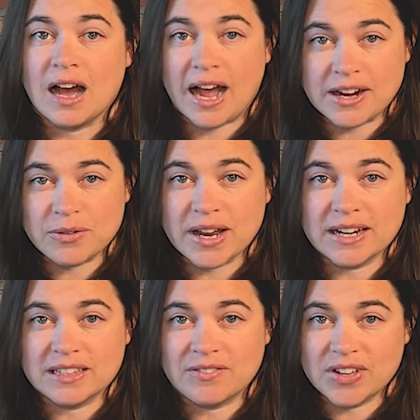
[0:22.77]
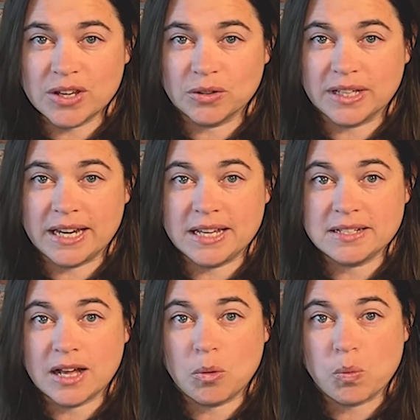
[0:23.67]
I created The Video Lady
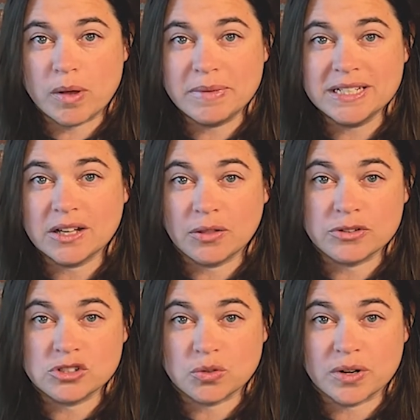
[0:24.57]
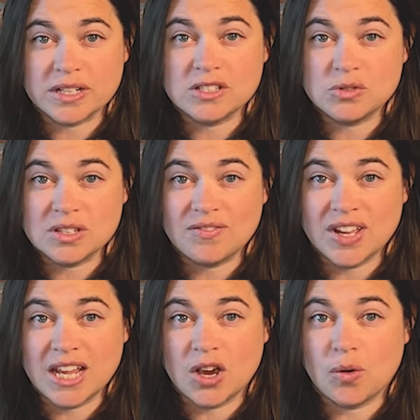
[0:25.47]
to help women tell their stories using
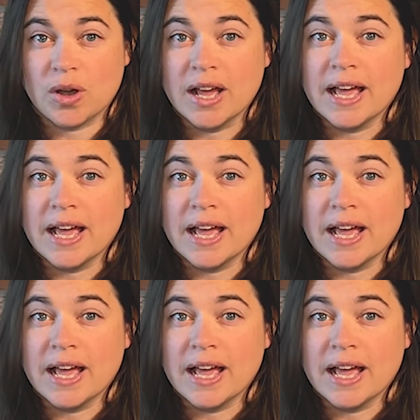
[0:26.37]
video,